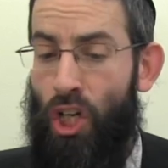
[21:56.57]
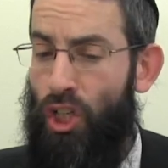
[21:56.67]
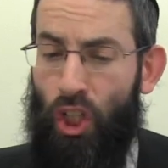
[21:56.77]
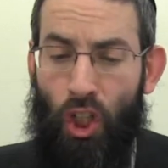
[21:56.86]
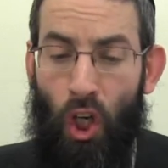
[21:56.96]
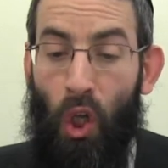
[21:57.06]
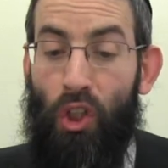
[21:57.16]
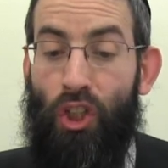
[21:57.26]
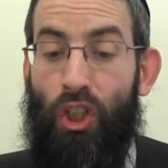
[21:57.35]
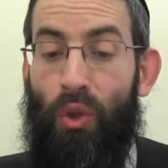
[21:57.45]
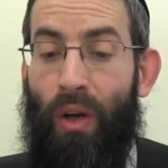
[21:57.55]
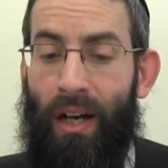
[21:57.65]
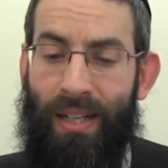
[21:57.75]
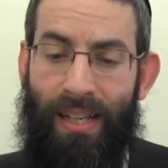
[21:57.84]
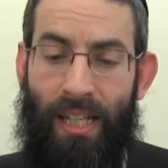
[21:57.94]
shekol
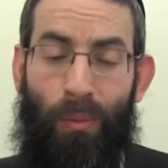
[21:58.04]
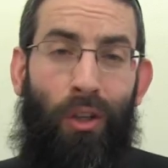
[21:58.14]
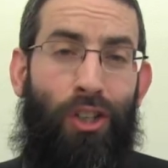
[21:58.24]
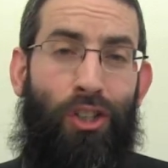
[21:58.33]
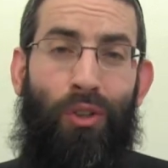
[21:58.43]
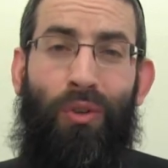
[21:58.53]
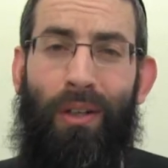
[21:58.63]
shiurei kazeisim, all these